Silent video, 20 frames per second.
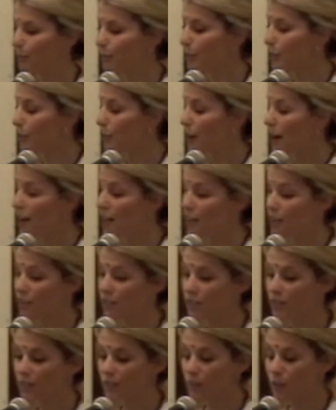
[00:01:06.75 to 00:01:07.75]
But
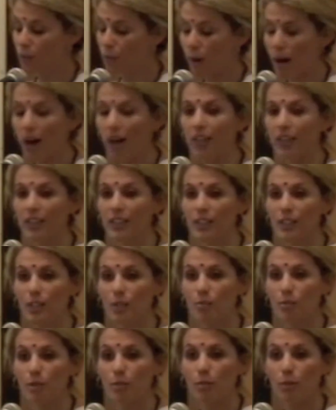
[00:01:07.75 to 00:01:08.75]
rather, the pot
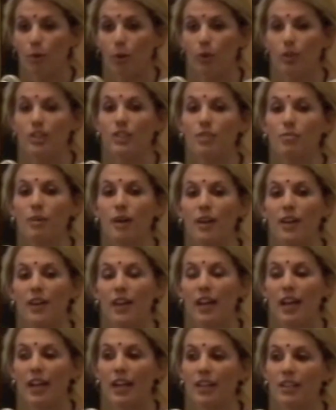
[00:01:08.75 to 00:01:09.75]
needs to be molded by the
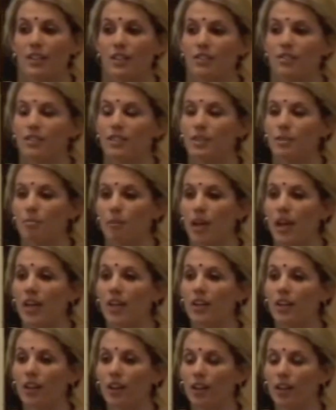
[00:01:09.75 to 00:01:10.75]
hands of its
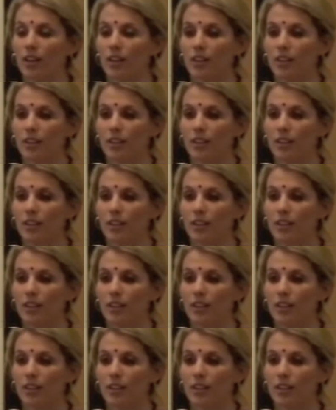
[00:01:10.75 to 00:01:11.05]
maker,